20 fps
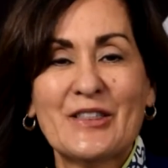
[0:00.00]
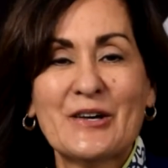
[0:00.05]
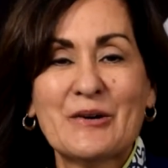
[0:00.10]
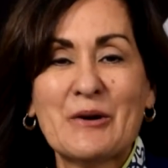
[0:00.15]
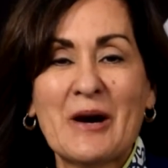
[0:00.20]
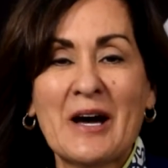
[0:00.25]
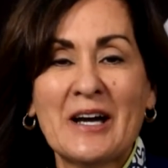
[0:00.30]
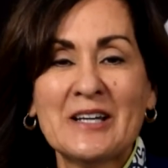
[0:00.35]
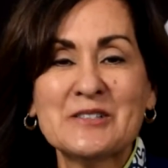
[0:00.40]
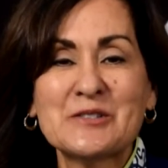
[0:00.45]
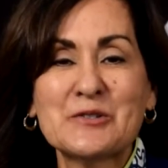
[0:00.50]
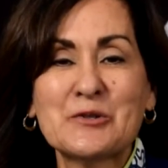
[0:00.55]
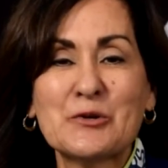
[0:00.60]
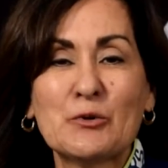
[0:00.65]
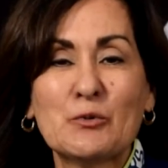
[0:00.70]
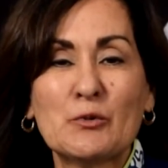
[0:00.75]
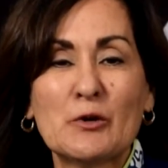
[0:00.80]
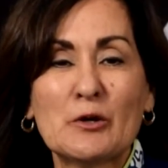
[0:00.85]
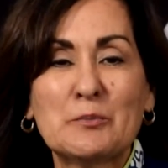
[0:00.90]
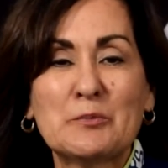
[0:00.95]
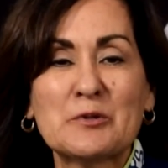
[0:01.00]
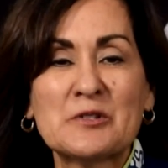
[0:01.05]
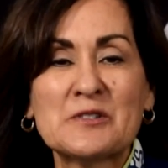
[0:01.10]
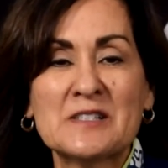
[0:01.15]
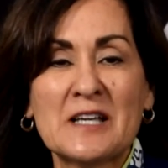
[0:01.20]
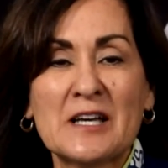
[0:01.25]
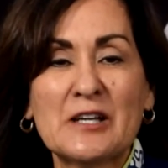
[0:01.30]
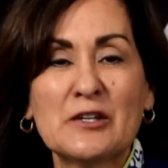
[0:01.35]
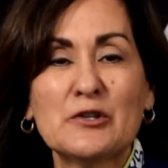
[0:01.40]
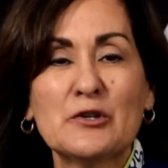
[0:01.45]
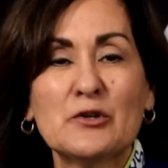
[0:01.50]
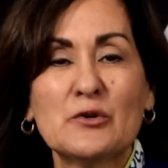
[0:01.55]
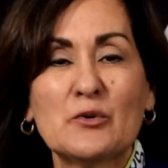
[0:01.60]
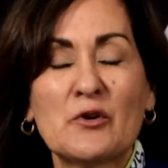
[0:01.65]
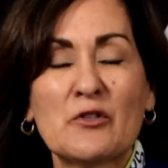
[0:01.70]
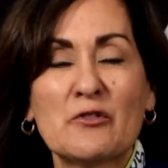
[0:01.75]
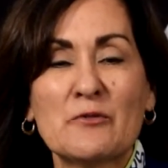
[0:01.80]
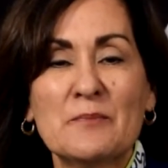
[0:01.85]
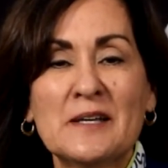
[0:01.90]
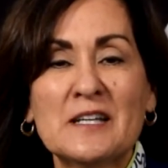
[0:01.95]
Though high school will present you
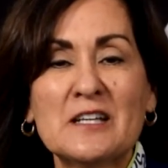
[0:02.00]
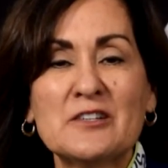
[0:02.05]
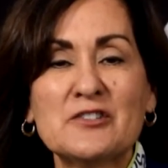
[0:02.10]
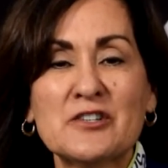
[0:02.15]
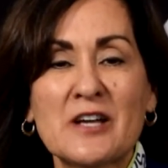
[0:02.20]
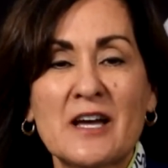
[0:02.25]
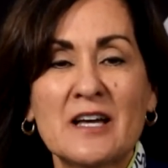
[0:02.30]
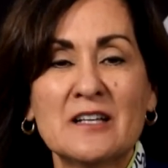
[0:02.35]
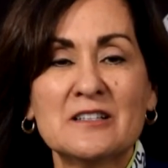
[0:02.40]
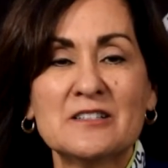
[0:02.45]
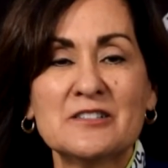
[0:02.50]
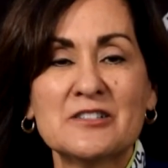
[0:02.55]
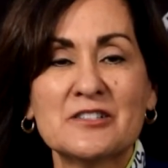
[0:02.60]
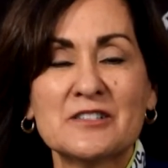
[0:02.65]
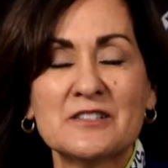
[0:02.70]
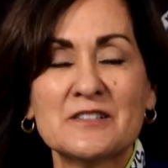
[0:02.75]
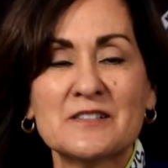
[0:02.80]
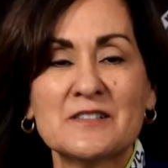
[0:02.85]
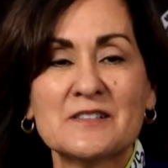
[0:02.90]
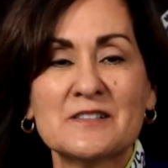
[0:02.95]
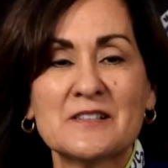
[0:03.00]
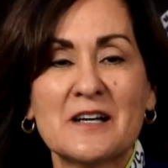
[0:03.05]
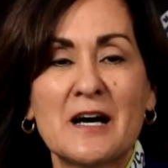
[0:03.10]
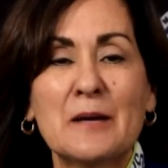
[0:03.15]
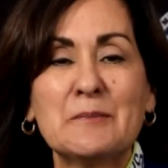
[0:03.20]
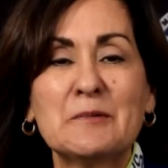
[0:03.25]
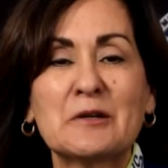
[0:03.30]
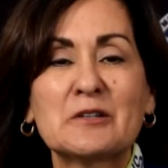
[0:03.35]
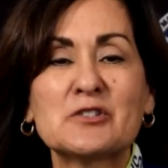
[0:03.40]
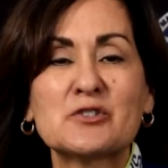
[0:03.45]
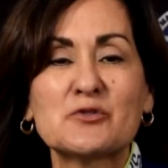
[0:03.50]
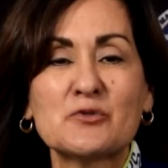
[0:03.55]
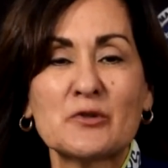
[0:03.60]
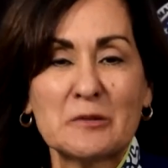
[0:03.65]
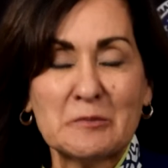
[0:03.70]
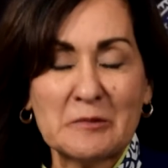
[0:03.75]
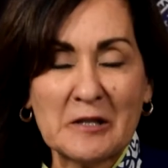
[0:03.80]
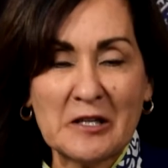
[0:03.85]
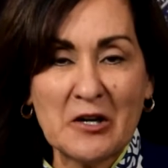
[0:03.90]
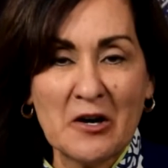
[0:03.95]
with many challenges, I'm
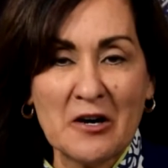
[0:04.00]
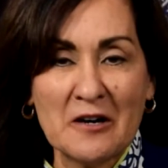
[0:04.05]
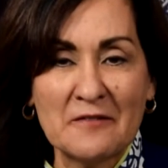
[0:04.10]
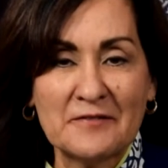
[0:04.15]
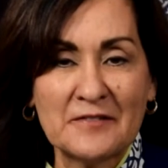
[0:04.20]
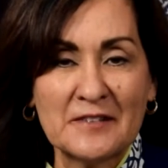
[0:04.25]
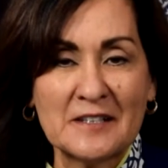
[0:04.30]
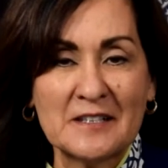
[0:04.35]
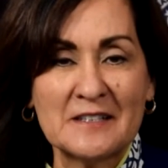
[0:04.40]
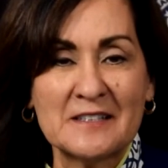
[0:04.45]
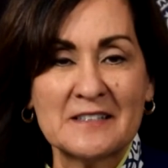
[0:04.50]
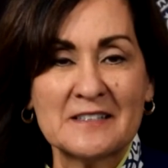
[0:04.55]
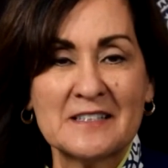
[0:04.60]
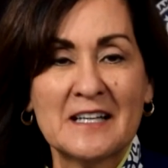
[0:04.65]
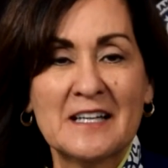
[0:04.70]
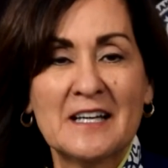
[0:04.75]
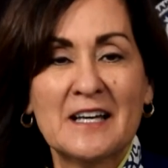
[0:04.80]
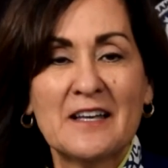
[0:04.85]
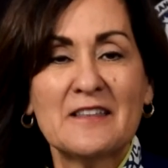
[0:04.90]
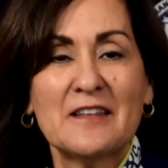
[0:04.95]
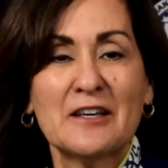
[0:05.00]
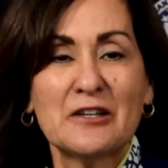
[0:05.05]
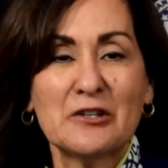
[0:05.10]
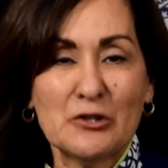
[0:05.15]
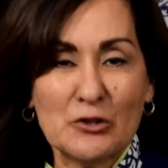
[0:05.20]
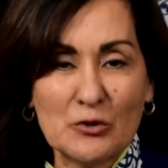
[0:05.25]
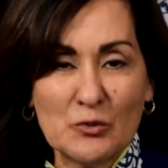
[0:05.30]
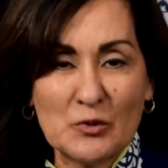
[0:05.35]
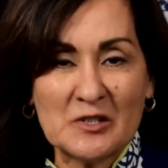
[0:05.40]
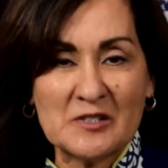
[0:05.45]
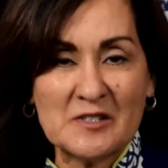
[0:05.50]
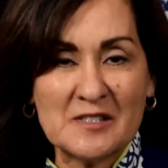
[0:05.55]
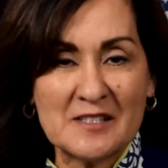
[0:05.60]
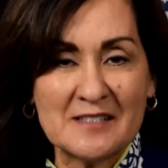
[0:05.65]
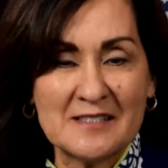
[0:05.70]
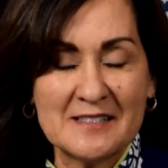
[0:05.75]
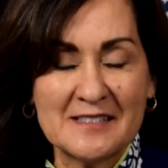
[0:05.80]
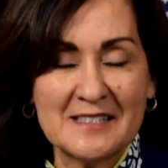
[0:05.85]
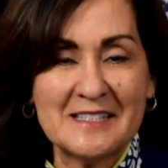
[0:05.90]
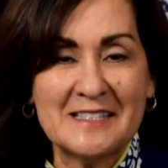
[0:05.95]
extremely confident that you will
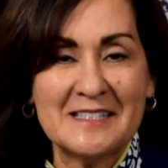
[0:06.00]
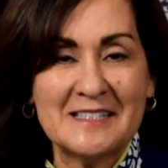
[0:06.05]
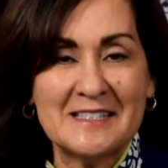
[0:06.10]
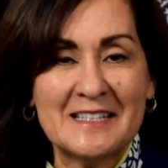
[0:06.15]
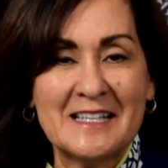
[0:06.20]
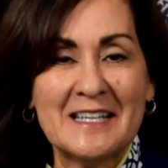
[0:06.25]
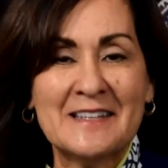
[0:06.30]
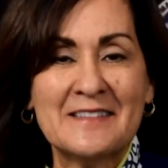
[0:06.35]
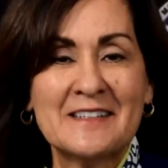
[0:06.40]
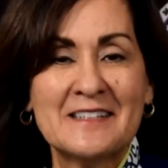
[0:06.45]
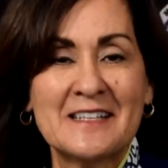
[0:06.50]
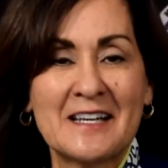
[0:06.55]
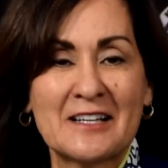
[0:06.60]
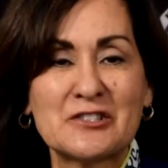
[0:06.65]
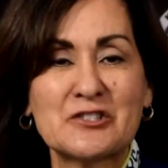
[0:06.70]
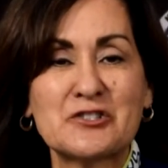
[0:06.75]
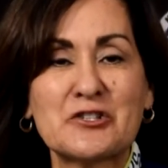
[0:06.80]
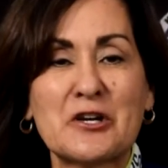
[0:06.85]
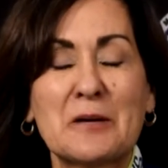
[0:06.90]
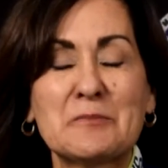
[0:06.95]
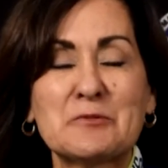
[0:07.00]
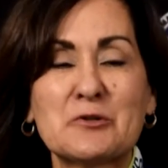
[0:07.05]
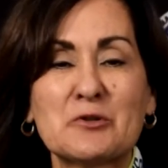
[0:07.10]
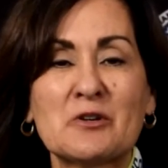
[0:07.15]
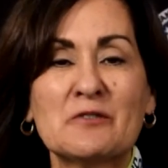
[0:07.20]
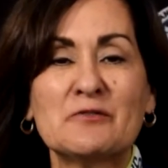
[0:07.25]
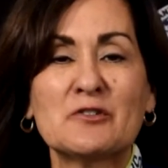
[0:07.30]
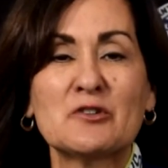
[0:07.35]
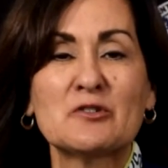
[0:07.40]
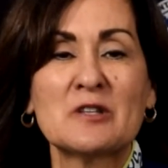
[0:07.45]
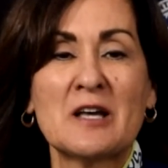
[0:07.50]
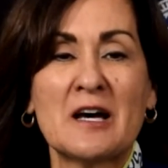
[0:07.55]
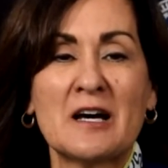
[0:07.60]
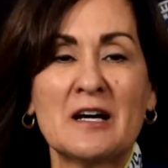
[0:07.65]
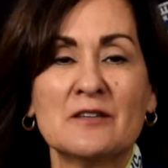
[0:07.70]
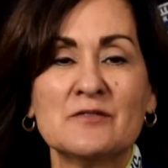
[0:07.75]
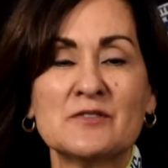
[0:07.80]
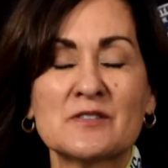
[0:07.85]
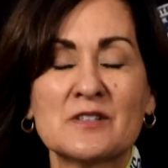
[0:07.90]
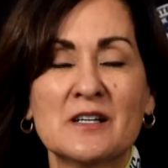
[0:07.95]
succeed in the next chapter of your
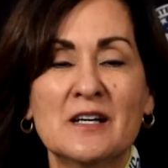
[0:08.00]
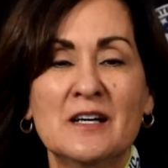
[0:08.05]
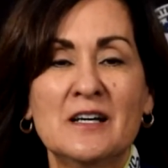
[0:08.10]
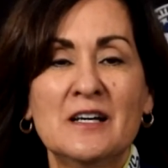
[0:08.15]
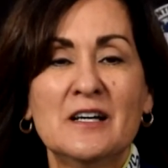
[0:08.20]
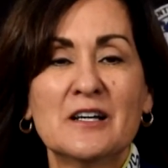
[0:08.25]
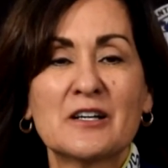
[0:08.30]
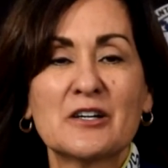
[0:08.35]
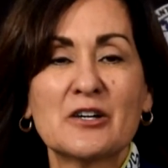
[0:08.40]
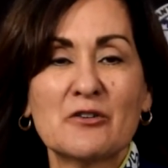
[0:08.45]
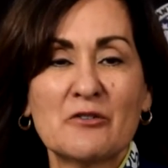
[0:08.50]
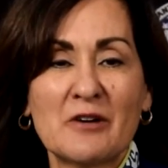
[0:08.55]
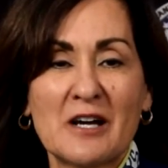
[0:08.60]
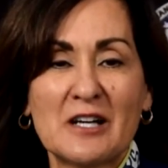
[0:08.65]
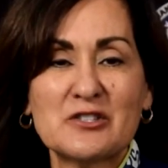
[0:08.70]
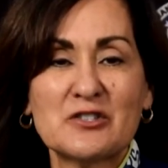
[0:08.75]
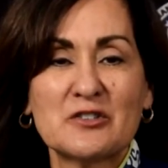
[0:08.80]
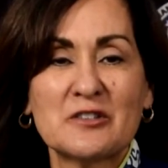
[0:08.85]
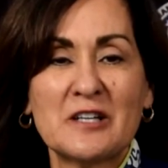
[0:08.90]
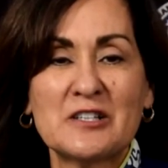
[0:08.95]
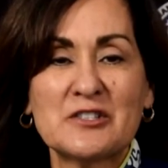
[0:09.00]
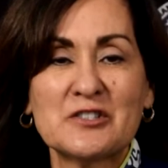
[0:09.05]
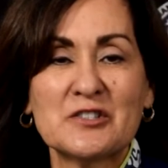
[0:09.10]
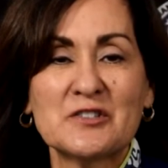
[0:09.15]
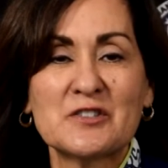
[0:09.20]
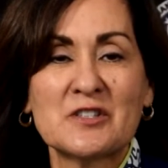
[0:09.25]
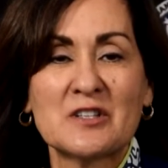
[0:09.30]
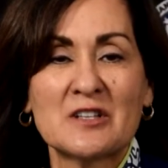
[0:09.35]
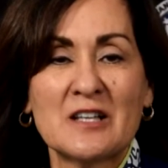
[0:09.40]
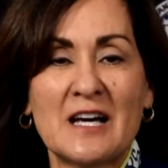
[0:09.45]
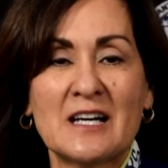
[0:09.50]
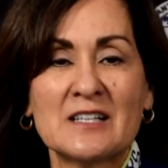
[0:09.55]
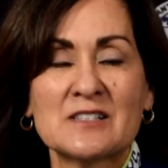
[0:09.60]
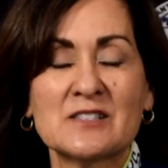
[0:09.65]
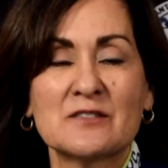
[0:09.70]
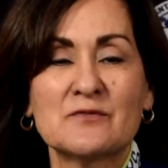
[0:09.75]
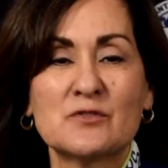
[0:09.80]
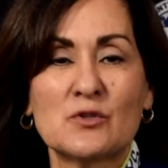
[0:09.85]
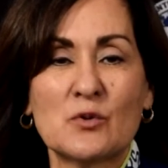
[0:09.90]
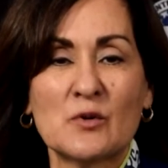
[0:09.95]
lives. Congratulations,
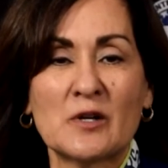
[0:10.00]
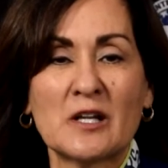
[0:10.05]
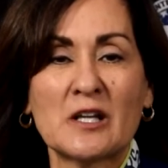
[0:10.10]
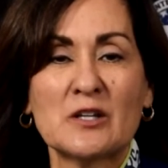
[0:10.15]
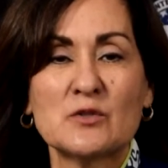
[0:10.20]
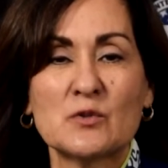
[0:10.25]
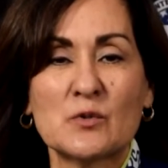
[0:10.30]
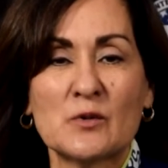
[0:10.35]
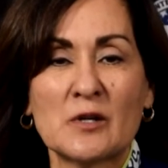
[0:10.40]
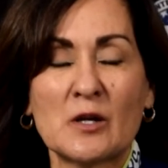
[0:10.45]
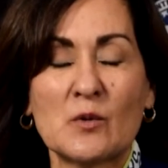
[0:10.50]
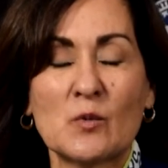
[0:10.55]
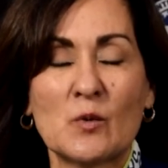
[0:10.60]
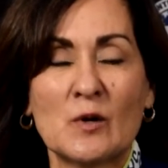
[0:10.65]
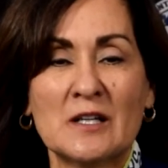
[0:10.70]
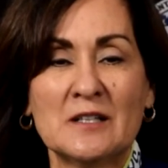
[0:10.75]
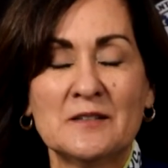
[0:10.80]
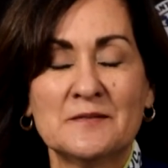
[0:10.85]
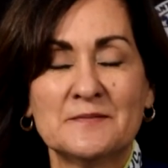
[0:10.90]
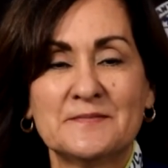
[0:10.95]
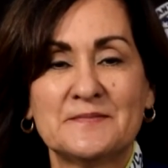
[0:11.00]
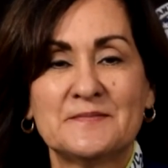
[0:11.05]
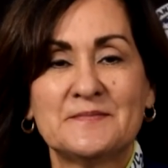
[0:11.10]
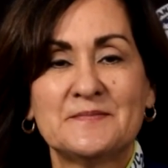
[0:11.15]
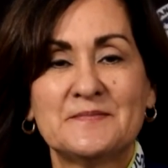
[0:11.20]
class of 2021.